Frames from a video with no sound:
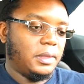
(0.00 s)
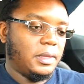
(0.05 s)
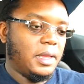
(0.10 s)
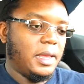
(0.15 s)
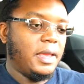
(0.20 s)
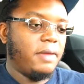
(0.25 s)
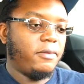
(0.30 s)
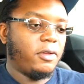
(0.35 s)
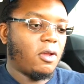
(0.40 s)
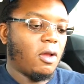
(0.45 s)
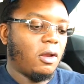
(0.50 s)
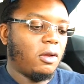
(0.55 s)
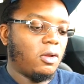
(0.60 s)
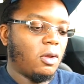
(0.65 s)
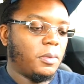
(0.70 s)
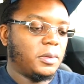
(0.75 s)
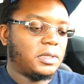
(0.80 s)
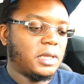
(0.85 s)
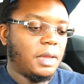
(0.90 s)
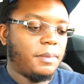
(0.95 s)
And we call it
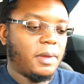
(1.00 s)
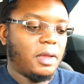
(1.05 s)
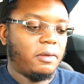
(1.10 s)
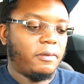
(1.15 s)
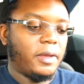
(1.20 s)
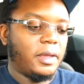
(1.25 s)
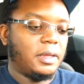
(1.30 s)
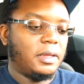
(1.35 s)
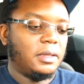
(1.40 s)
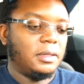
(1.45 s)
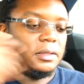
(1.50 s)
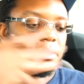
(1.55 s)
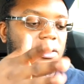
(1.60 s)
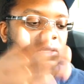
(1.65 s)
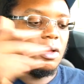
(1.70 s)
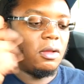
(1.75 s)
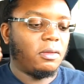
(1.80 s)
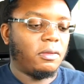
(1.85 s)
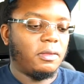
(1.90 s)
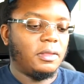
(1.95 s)
normal type, by the way.
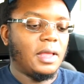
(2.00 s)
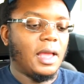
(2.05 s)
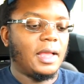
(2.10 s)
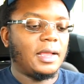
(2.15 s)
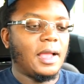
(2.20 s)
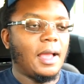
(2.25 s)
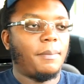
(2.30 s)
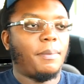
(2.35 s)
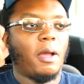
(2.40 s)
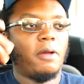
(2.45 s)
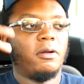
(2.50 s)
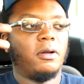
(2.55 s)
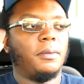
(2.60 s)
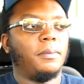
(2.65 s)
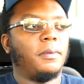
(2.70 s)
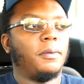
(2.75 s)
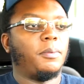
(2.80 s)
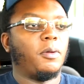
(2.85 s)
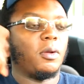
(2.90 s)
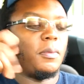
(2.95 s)
So now I got power
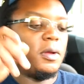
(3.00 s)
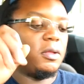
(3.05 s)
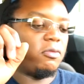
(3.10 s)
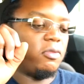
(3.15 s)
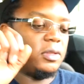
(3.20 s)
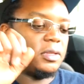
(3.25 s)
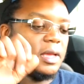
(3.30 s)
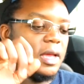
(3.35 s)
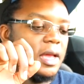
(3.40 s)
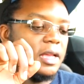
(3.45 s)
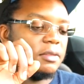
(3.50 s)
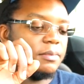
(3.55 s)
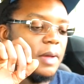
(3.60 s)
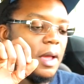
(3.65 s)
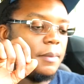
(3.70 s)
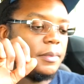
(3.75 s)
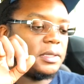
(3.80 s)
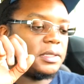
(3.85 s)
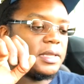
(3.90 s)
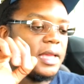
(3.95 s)
up a Pokemon three times, but
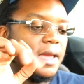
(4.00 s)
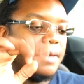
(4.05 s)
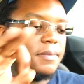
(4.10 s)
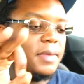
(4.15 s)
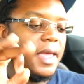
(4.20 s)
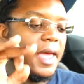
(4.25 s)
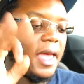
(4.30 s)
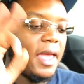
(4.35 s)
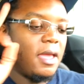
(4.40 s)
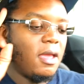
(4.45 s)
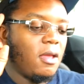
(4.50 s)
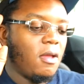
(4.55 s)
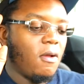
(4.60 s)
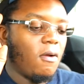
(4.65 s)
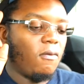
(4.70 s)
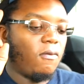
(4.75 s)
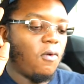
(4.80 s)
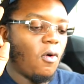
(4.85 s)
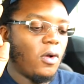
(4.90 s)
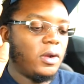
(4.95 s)
I'm gonna save that
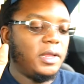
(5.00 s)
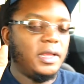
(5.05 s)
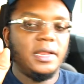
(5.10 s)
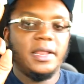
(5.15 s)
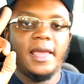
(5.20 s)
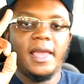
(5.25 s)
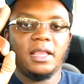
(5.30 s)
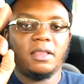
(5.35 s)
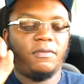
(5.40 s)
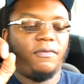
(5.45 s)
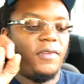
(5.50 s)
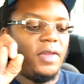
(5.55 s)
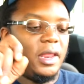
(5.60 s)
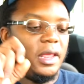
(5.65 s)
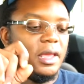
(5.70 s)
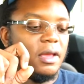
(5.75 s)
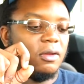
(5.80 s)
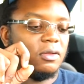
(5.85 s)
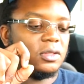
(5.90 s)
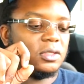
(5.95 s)
for the next
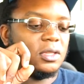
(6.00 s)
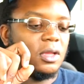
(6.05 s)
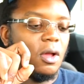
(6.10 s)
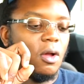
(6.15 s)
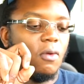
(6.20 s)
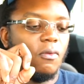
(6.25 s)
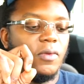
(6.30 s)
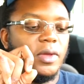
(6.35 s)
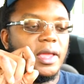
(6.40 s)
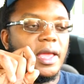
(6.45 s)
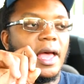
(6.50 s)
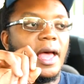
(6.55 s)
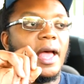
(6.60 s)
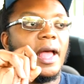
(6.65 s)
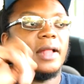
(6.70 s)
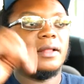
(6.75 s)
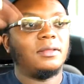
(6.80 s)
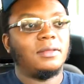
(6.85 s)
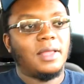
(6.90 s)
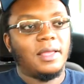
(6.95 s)
video. So we
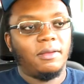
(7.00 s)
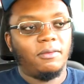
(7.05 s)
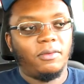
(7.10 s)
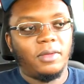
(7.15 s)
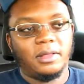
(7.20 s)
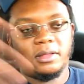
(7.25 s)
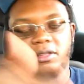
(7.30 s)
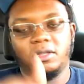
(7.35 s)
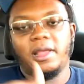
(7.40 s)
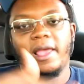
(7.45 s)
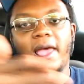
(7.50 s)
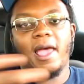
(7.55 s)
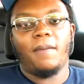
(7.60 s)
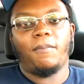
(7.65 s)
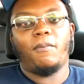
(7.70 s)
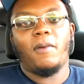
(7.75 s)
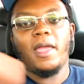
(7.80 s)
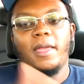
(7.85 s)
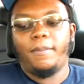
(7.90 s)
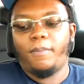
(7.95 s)
got to the
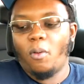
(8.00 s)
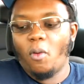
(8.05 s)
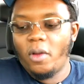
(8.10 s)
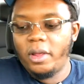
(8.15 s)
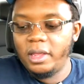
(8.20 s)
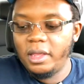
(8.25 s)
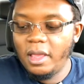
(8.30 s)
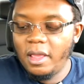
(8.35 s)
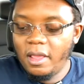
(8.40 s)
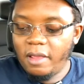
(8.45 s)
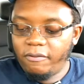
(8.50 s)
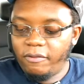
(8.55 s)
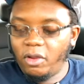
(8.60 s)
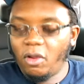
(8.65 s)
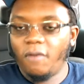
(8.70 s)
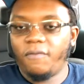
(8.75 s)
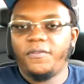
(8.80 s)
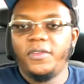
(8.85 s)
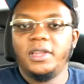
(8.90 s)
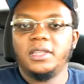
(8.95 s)
halfway point. We're
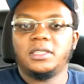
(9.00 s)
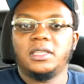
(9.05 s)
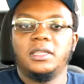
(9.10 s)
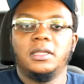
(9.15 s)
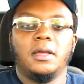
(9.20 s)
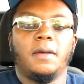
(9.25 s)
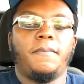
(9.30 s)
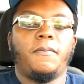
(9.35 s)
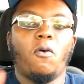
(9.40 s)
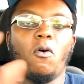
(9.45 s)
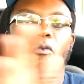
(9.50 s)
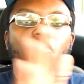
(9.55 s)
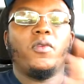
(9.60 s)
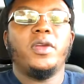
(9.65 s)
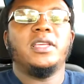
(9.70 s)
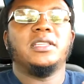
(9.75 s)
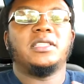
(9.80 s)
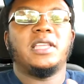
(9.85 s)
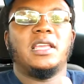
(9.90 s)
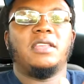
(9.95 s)
gonna finish this up on
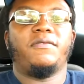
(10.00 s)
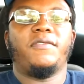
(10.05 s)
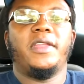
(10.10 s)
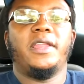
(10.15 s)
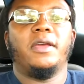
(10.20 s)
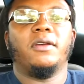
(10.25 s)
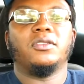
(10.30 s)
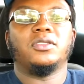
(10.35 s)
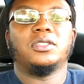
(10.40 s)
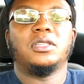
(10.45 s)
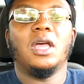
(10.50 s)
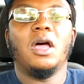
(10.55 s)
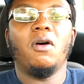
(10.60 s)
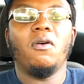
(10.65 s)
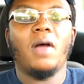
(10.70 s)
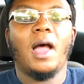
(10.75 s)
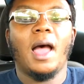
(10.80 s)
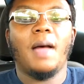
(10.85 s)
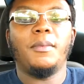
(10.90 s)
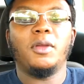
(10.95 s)
Wednesday's video.
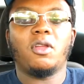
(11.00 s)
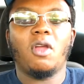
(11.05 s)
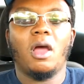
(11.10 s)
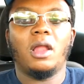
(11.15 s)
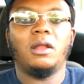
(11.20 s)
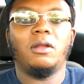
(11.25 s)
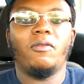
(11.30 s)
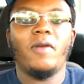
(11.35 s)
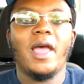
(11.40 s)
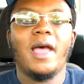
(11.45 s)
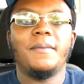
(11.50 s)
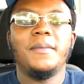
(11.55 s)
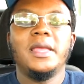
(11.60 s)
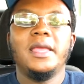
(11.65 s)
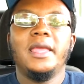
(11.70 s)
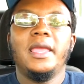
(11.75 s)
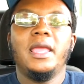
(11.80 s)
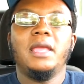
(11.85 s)
So I'm gonna call it a wrap.